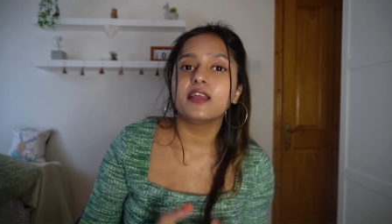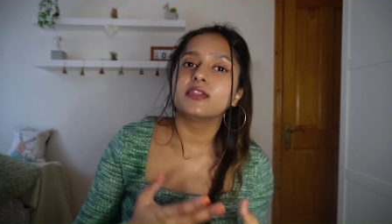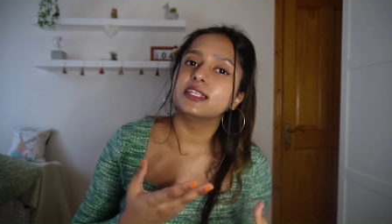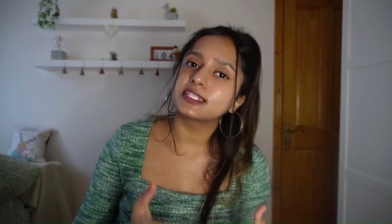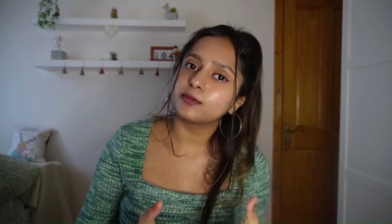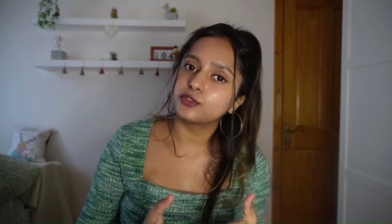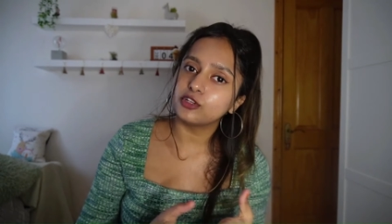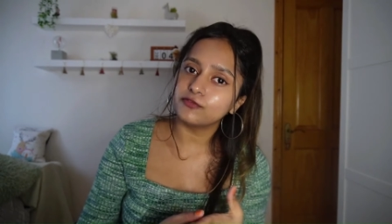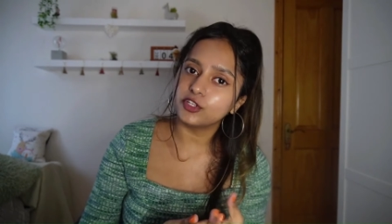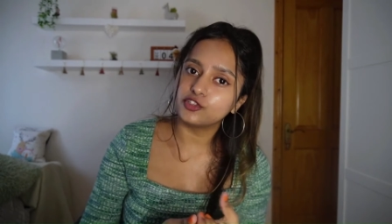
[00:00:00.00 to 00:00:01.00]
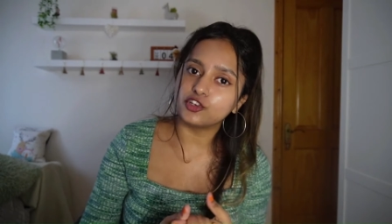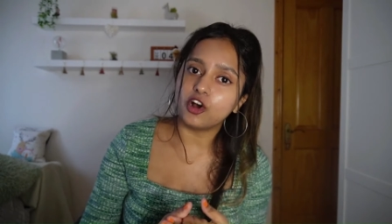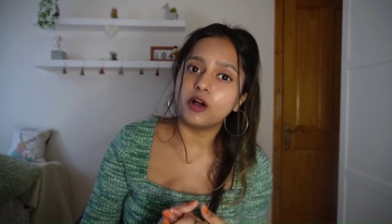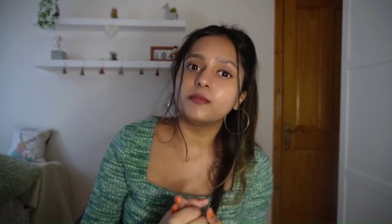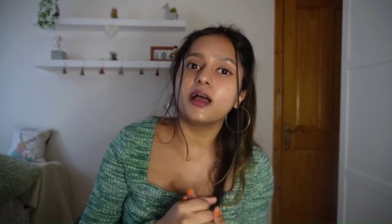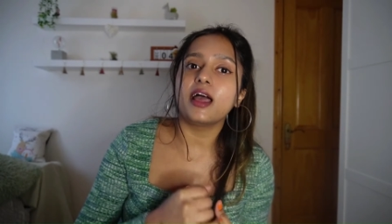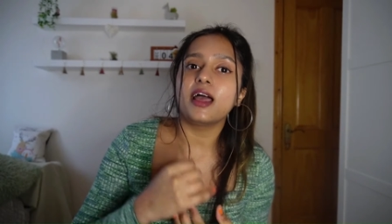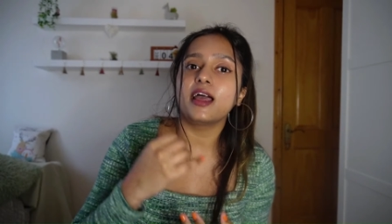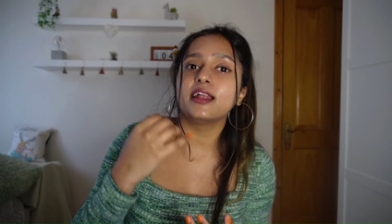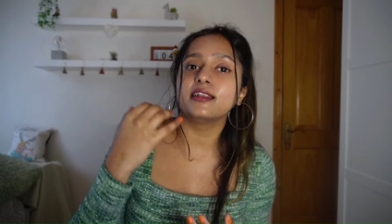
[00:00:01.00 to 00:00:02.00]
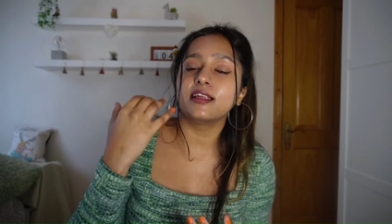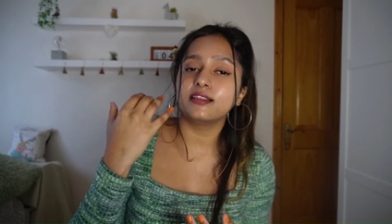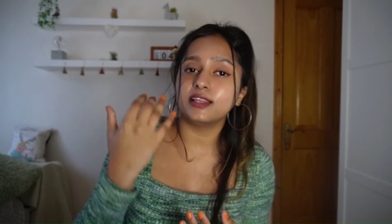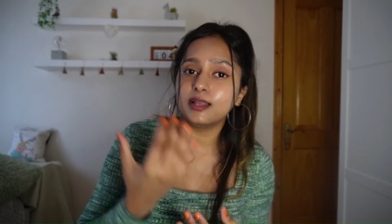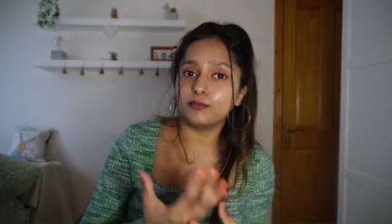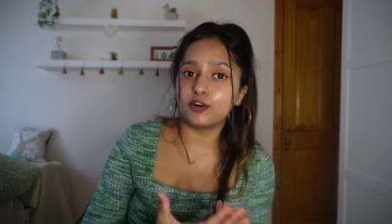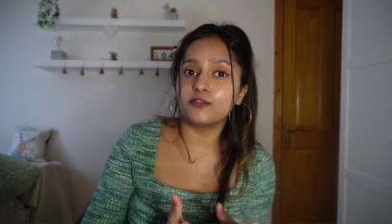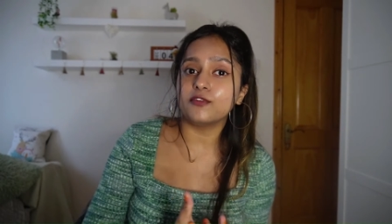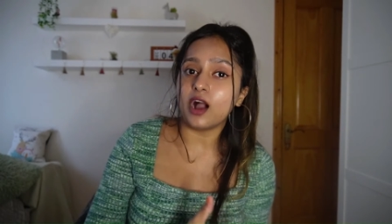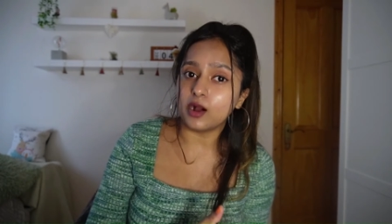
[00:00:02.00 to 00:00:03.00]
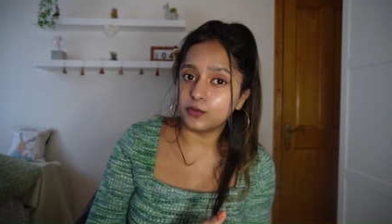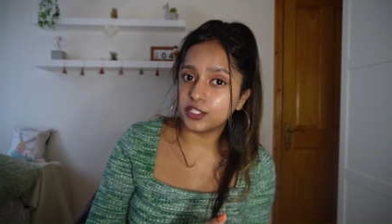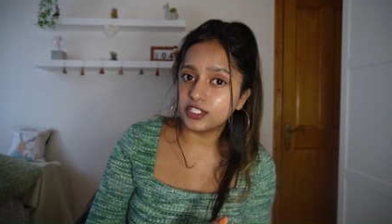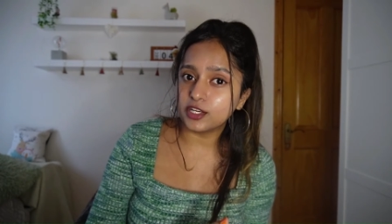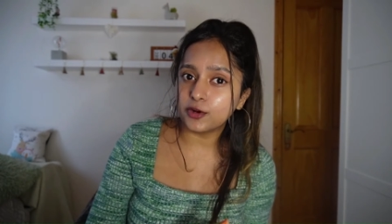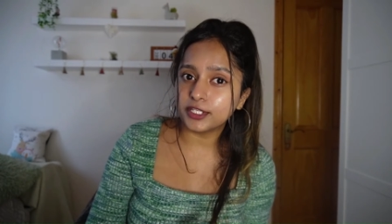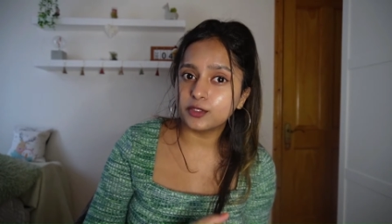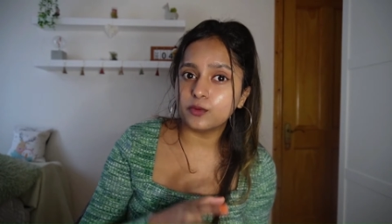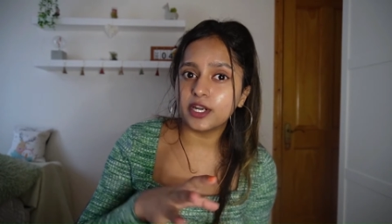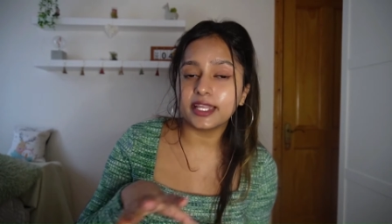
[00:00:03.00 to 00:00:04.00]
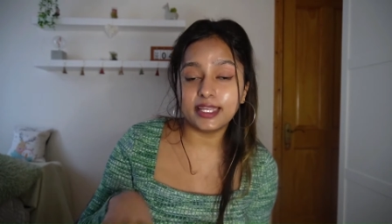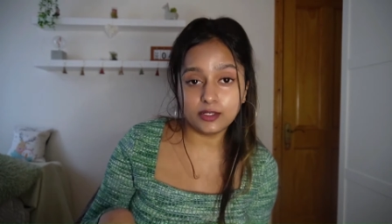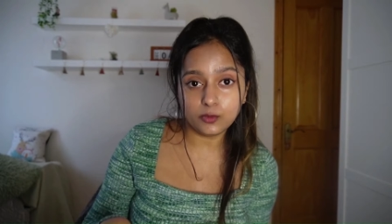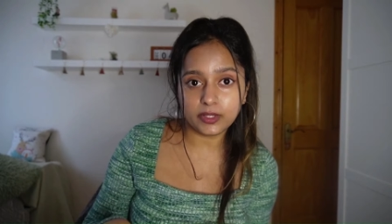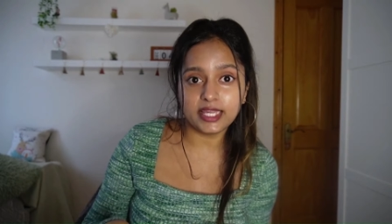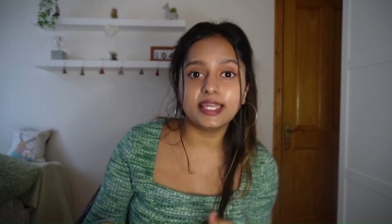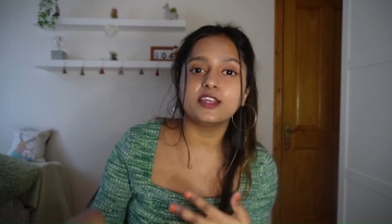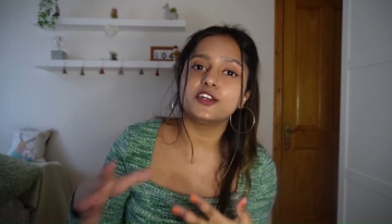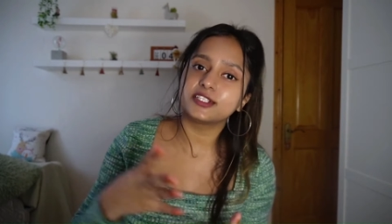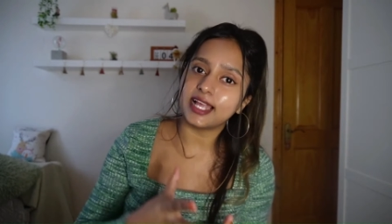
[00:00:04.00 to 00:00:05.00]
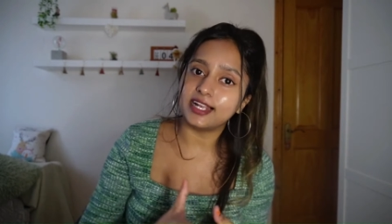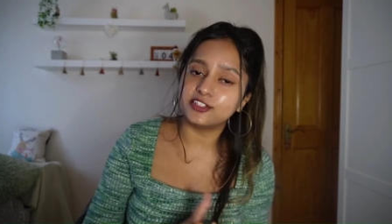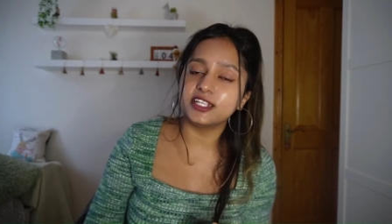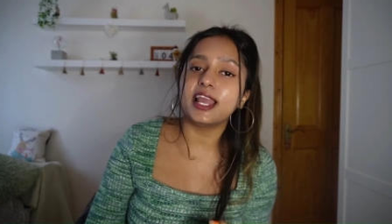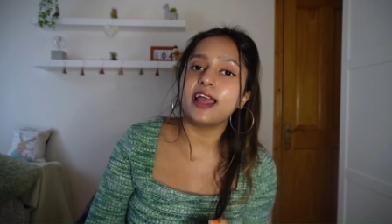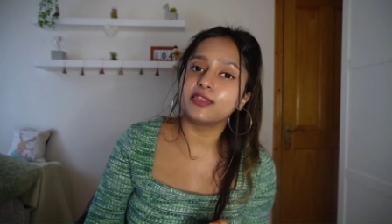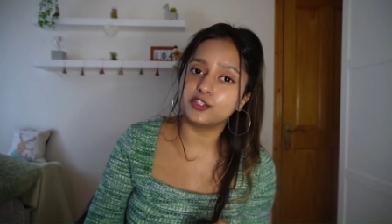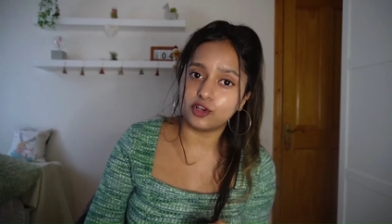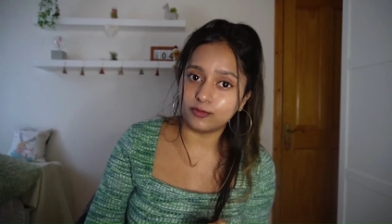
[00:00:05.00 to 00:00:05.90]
the description of your job and the number of hours you're going to work in a week, your salary and the job